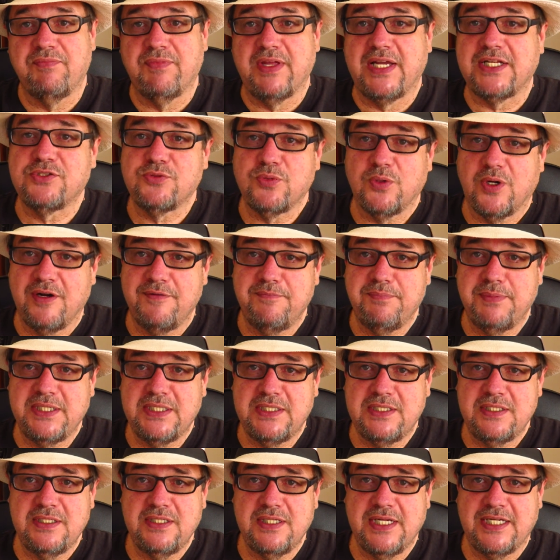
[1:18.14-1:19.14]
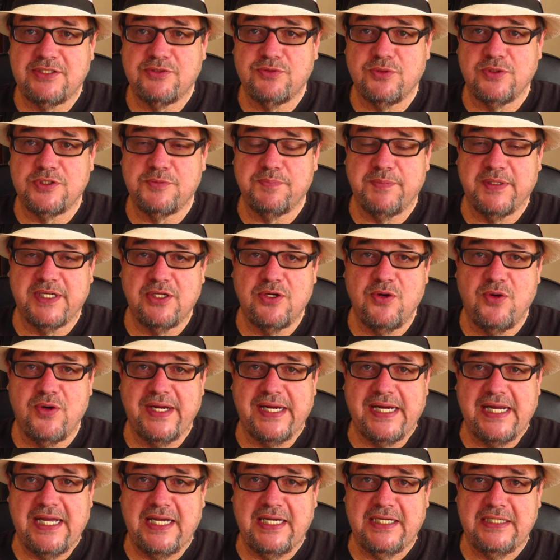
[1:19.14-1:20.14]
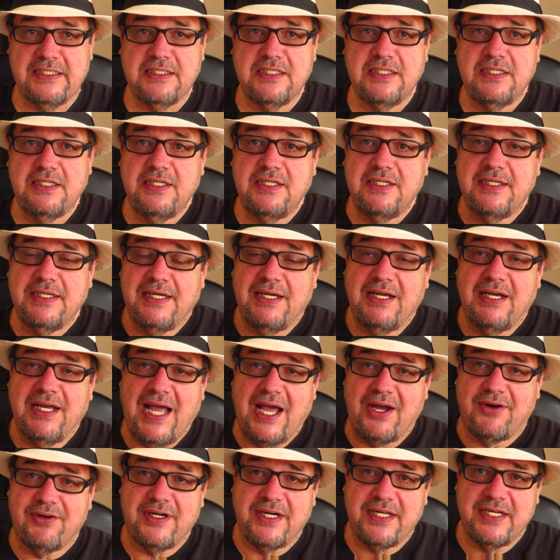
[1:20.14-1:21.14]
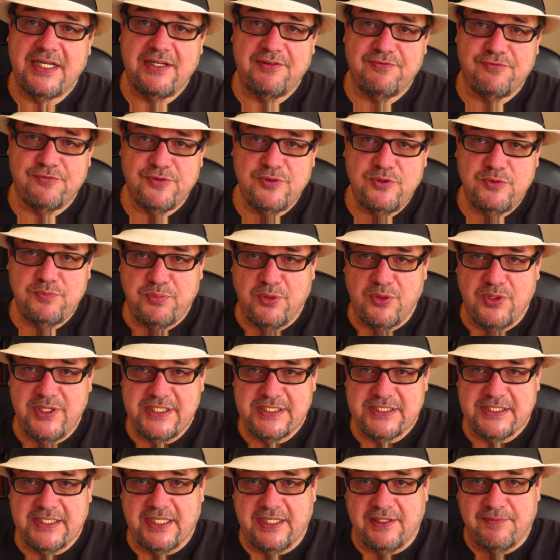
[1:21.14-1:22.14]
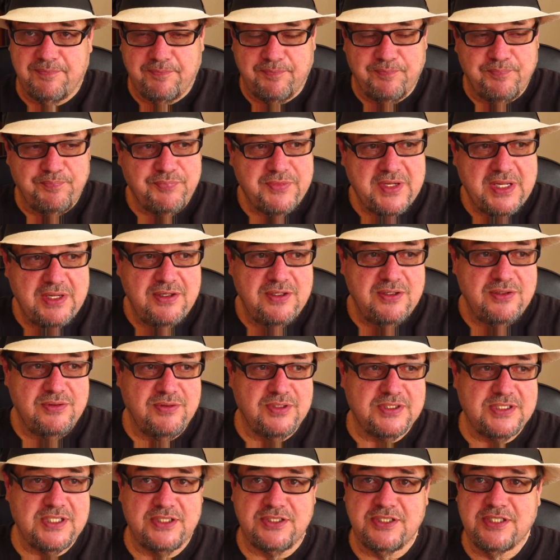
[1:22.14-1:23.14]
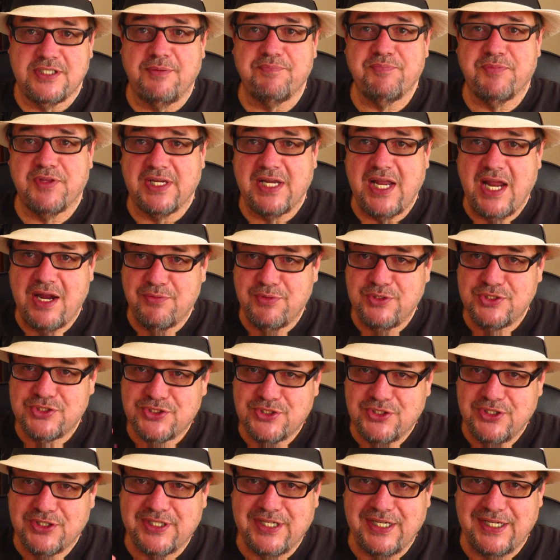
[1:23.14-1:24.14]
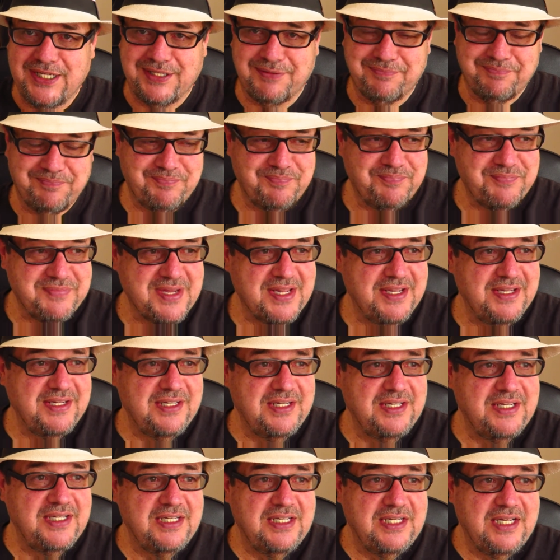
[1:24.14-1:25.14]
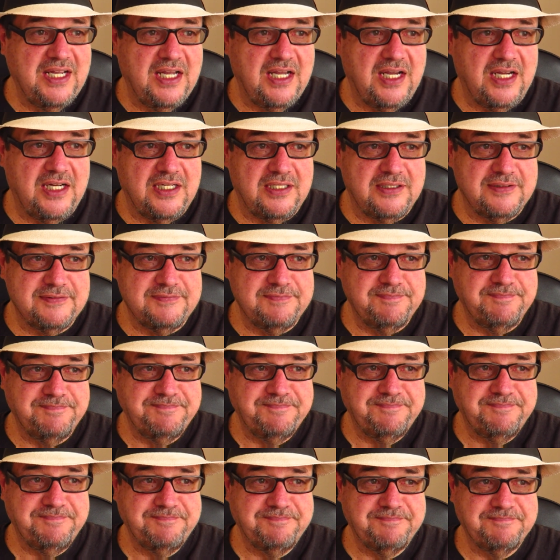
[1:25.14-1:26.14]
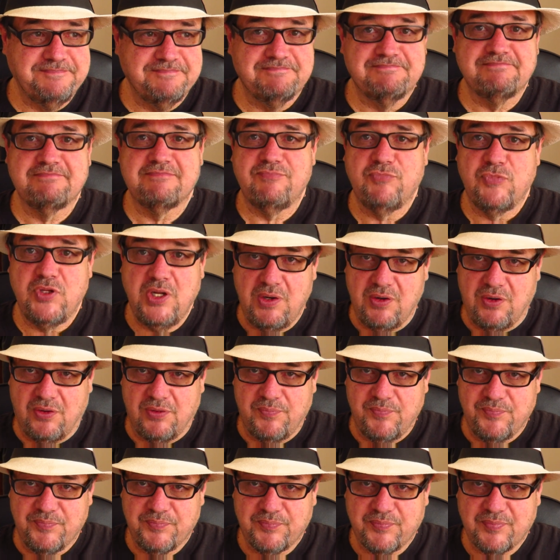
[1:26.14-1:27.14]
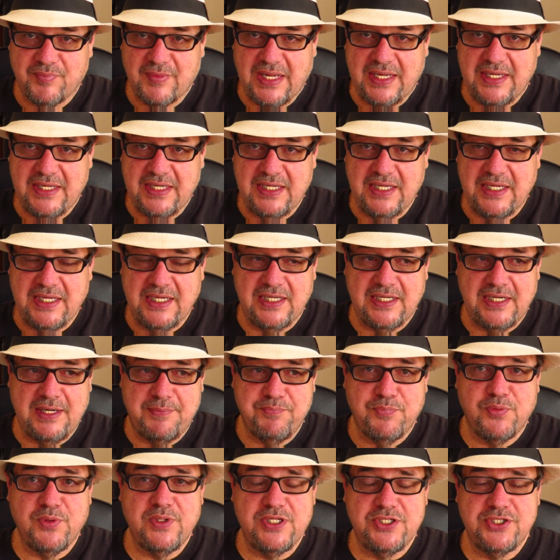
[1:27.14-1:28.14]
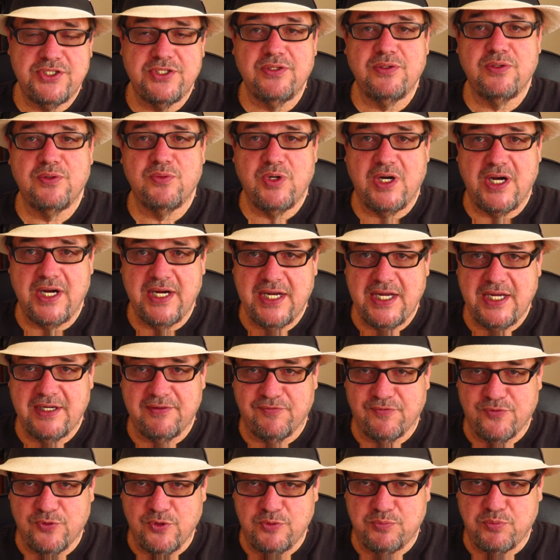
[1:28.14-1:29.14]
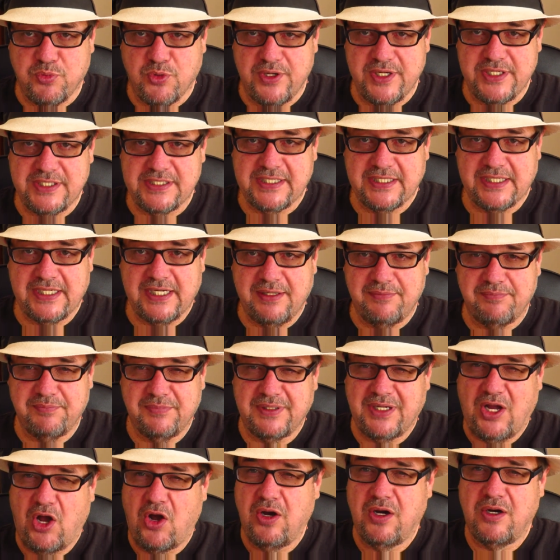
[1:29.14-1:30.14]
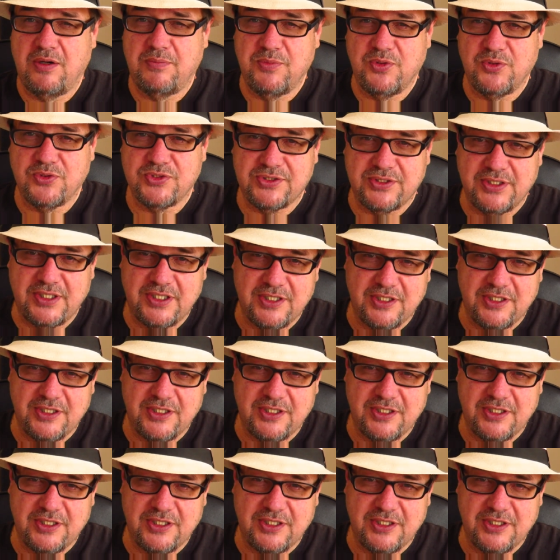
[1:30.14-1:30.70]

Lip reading: that's where I've been. That's what's been going on. How did I get food poisoning? Was it something I was cooking? No. And I'm pretty sure where I got food poisoning, I'm almost